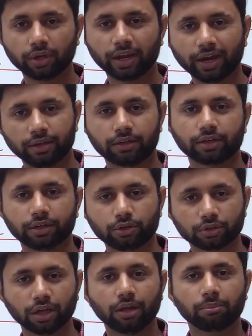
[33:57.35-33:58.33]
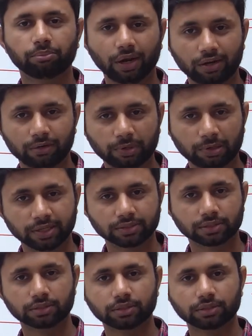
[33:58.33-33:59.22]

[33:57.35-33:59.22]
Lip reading: enter into the plant premises.